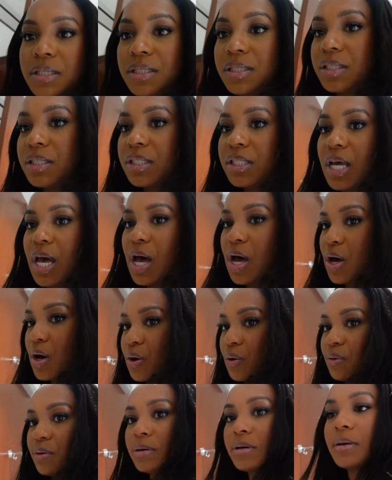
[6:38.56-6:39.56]
So,
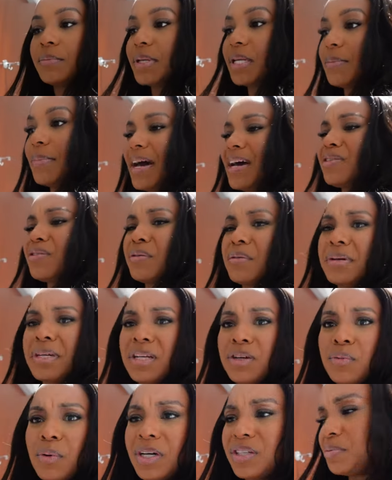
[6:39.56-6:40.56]
I'm in the bathroom. I
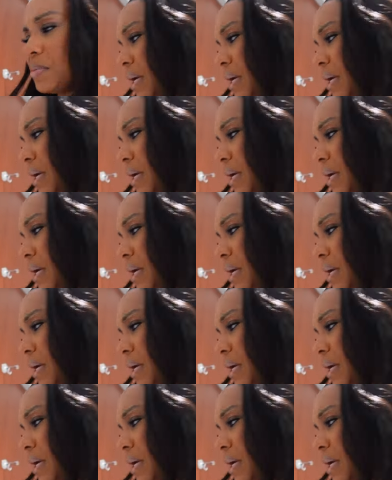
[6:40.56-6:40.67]
need to wash